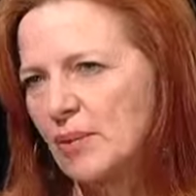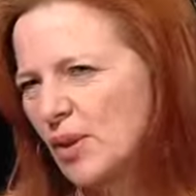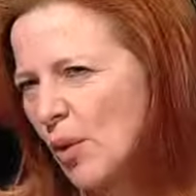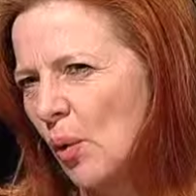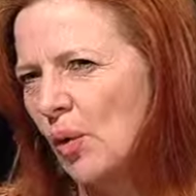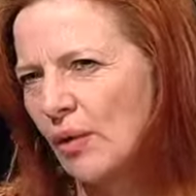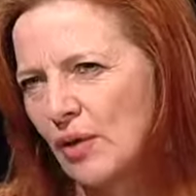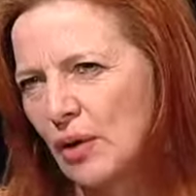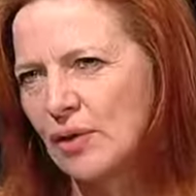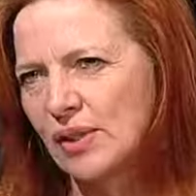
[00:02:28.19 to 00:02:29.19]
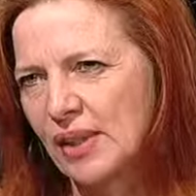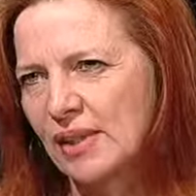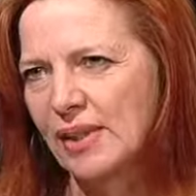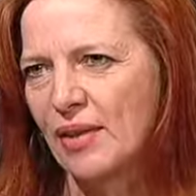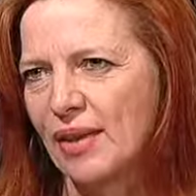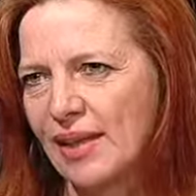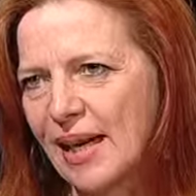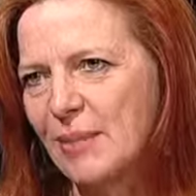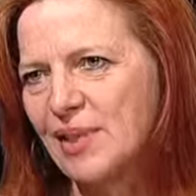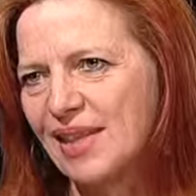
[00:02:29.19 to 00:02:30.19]
So all of those things, I think,
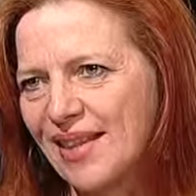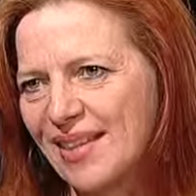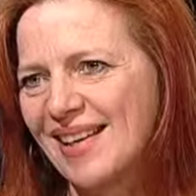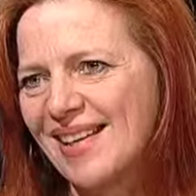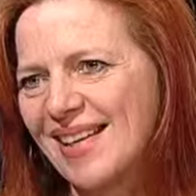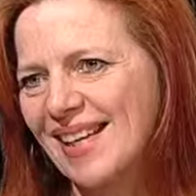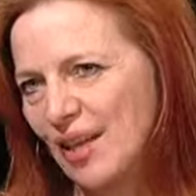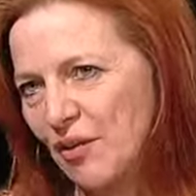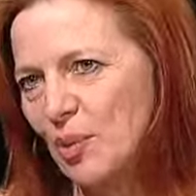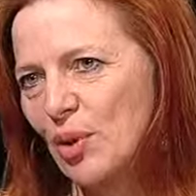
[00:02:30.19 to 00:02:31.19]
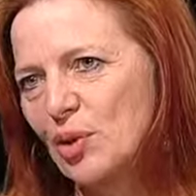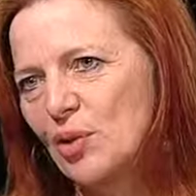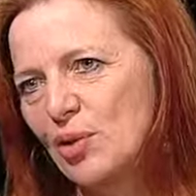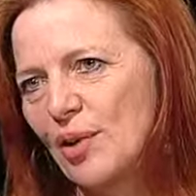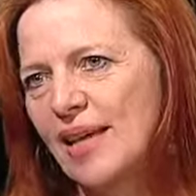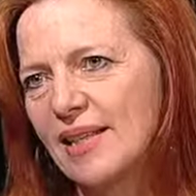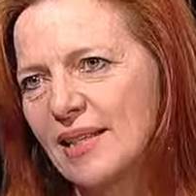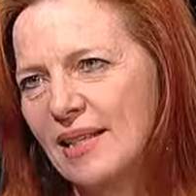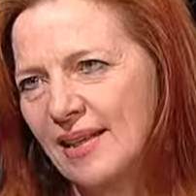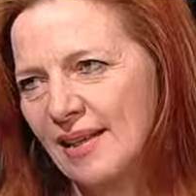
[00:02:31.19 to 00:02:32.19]
come together if you want to attract
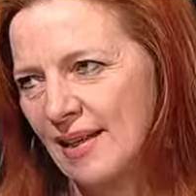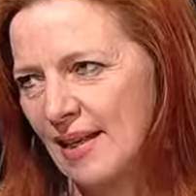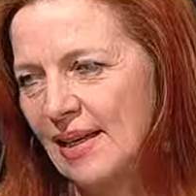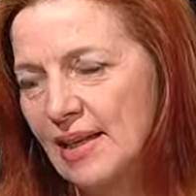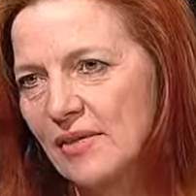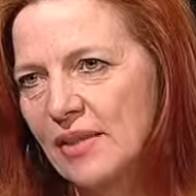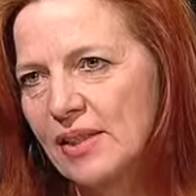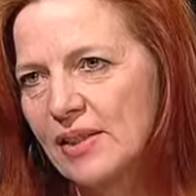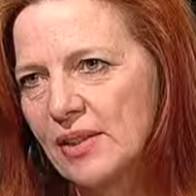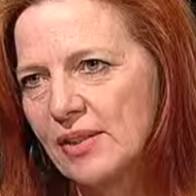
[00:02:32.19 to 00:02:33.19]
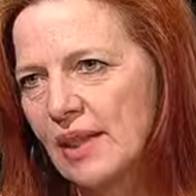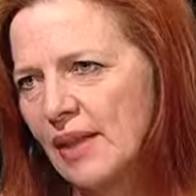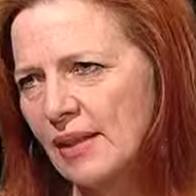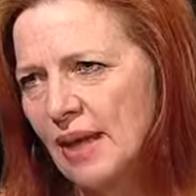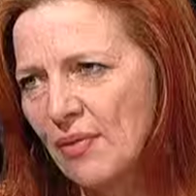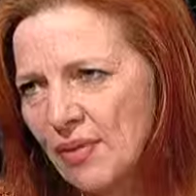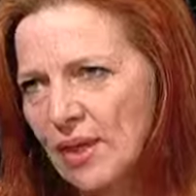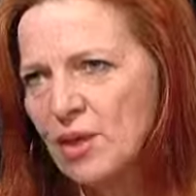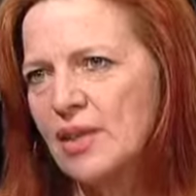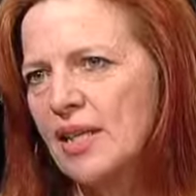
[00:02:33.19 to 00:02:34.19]
investors, and
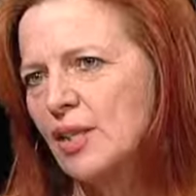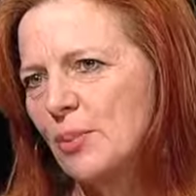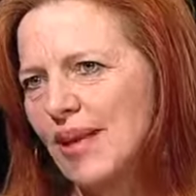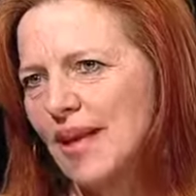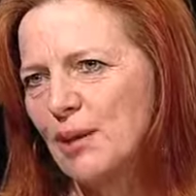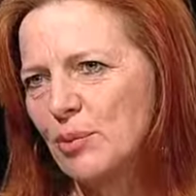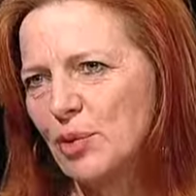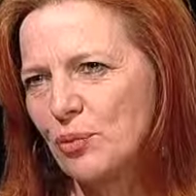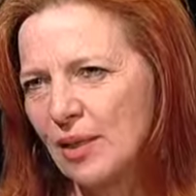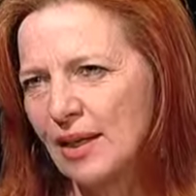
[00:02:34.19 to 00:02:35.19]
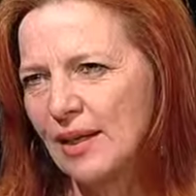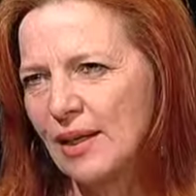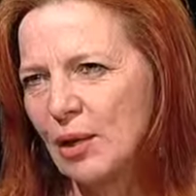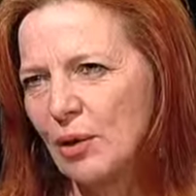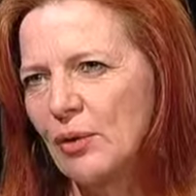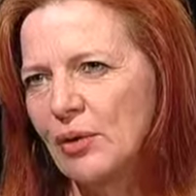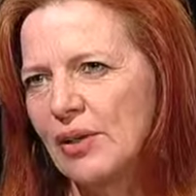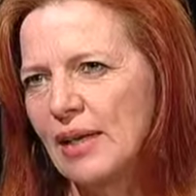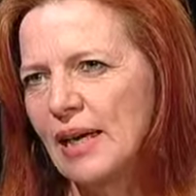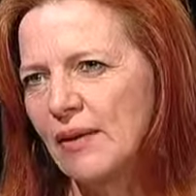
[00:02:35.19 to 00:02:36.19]
then you need to be able to really look
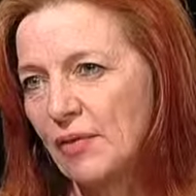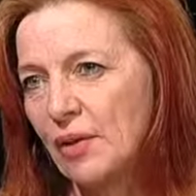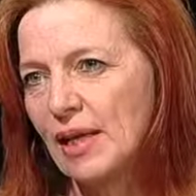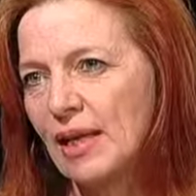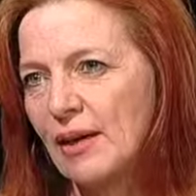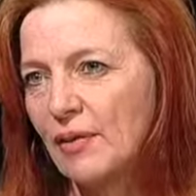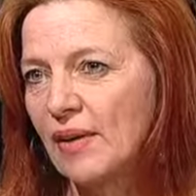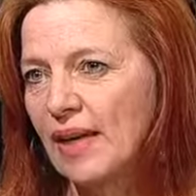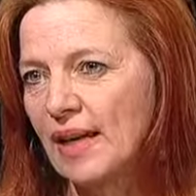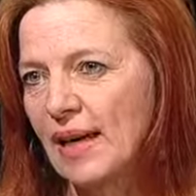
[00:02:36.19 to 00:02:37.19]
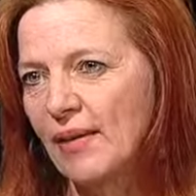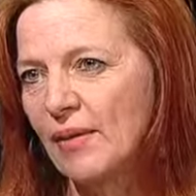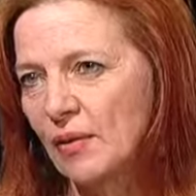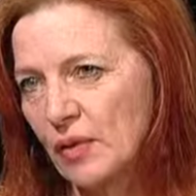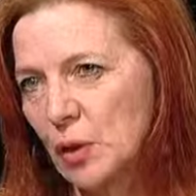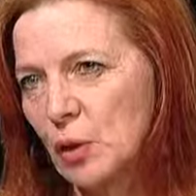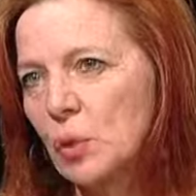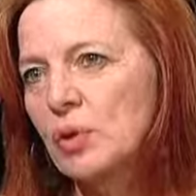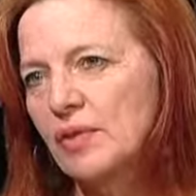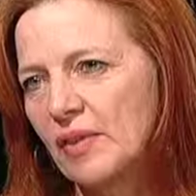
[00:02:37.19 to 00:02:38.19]
very carefully at the
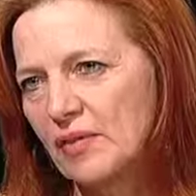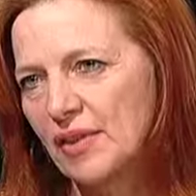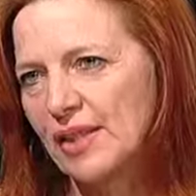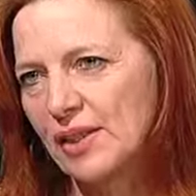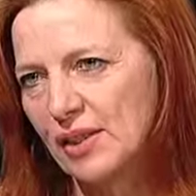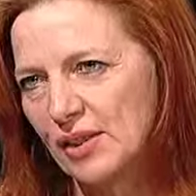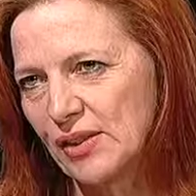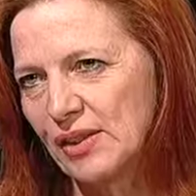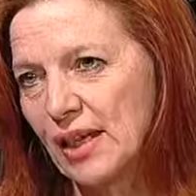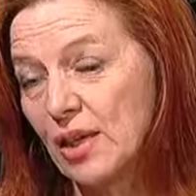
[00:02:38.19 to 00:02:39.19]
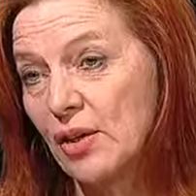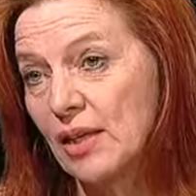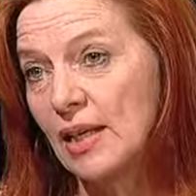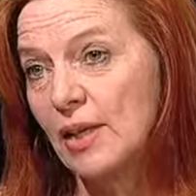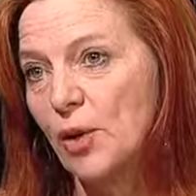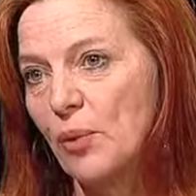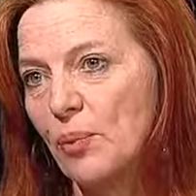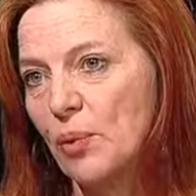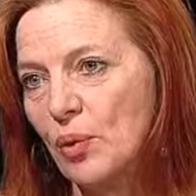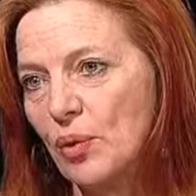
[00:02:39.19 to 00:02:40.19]
sort of investors that you need on
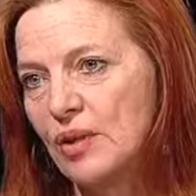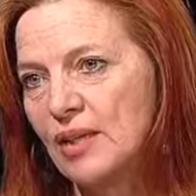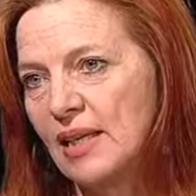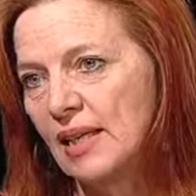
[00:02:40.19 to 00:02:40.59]
board,